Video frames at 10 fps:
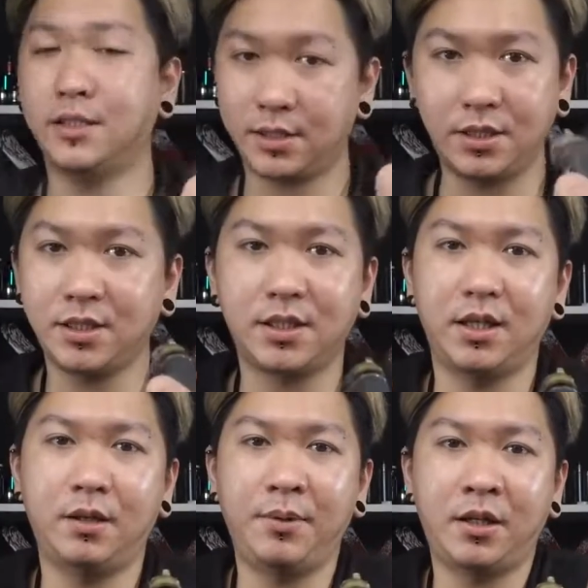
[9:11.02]
just just a
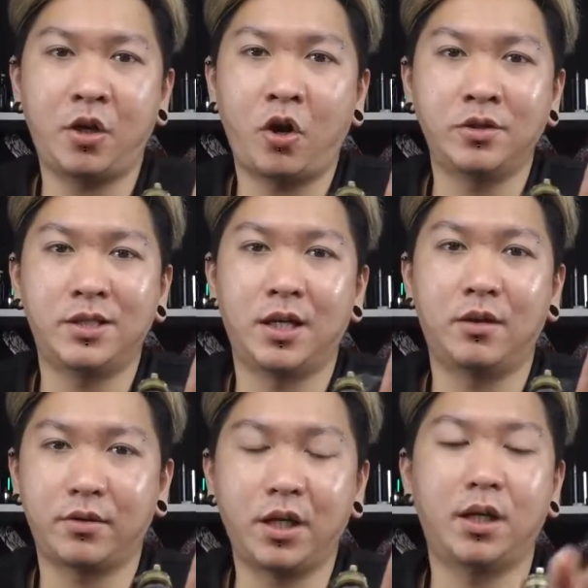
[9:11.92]
little bit cons
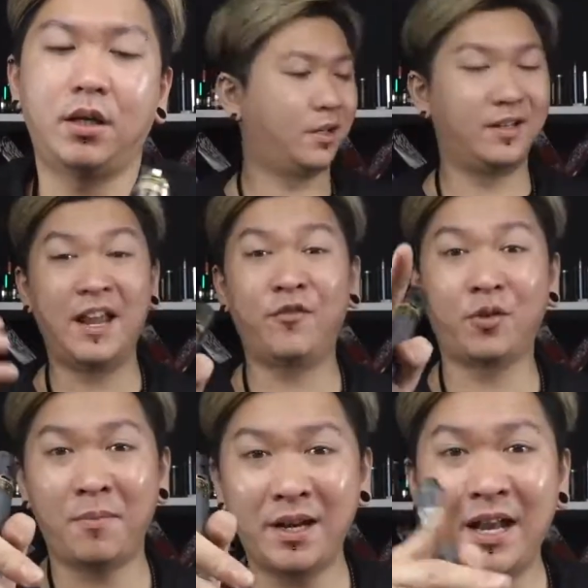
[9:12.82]
lah. Okay.
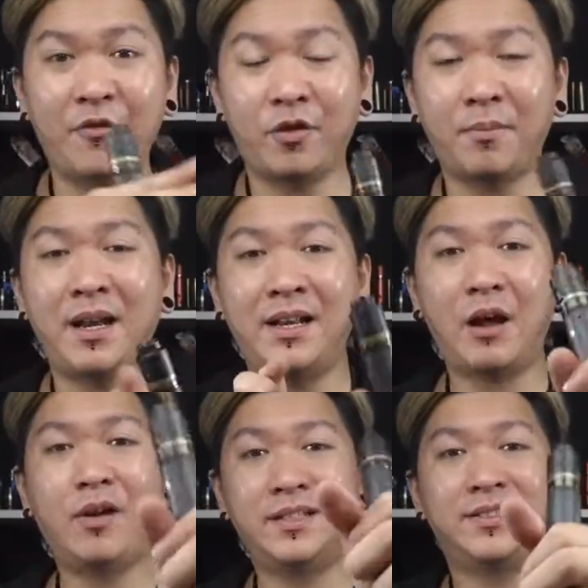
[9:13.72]
Never mind, never mind.
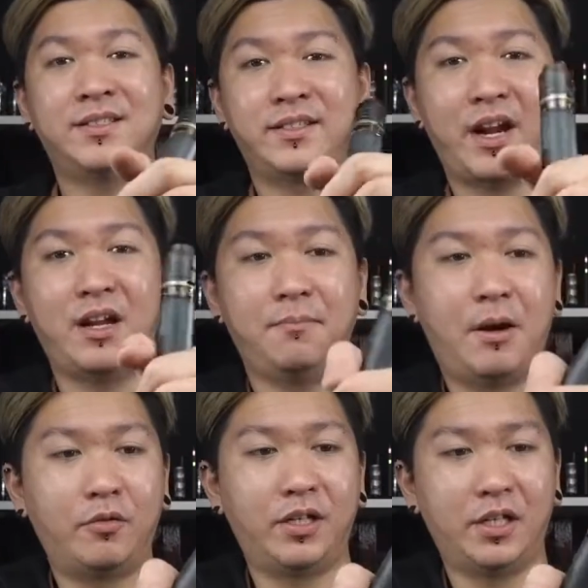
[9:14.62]
Now let's just try
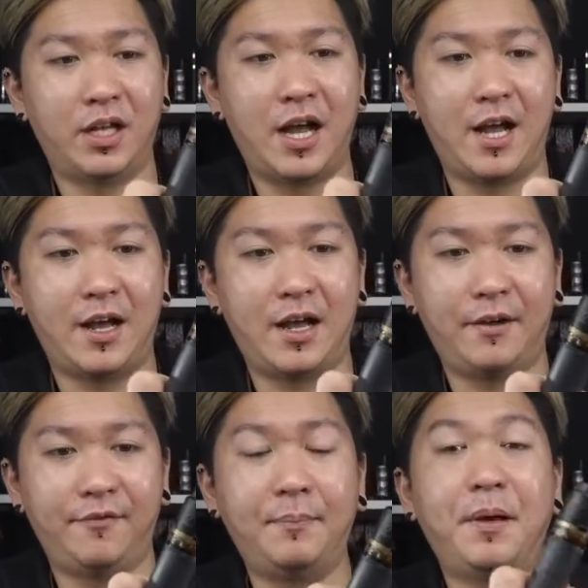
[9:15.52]
about the
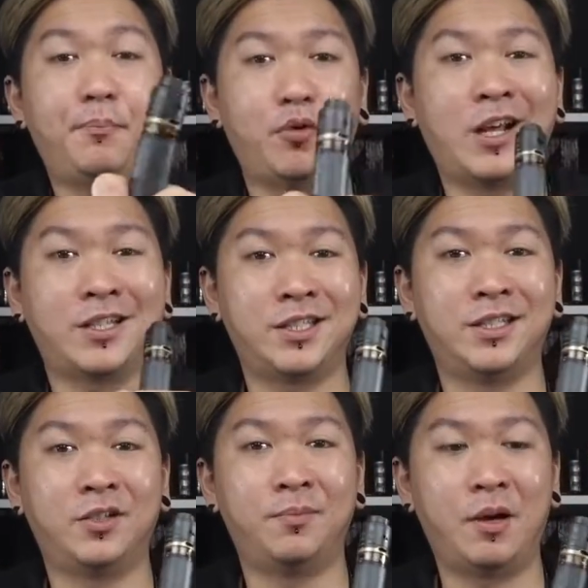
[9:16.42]
uh, vapor
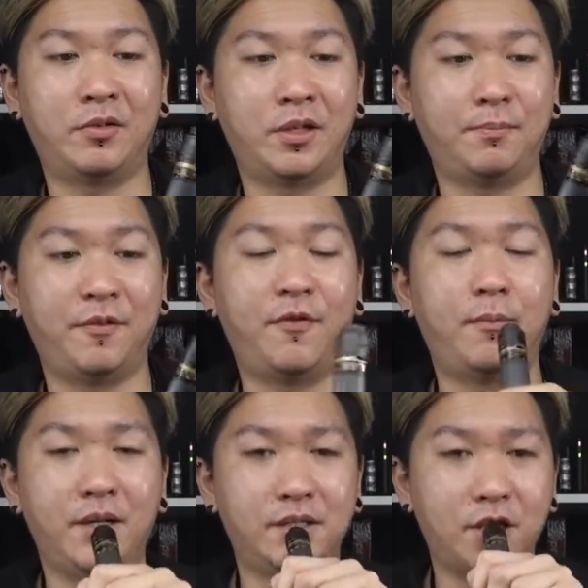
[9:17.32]
production, about the
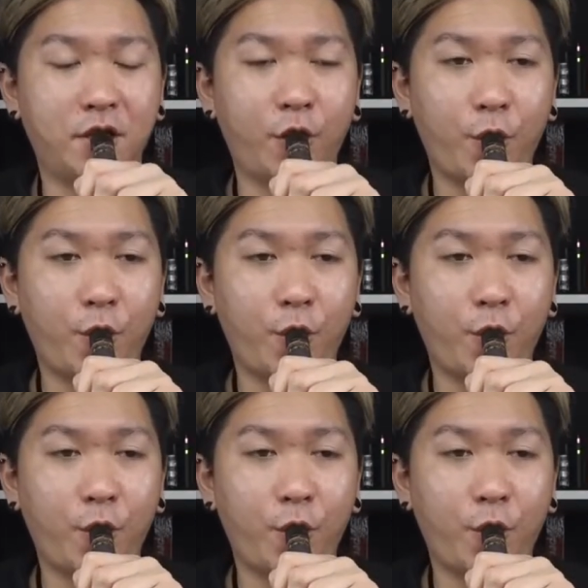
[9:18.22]
performance.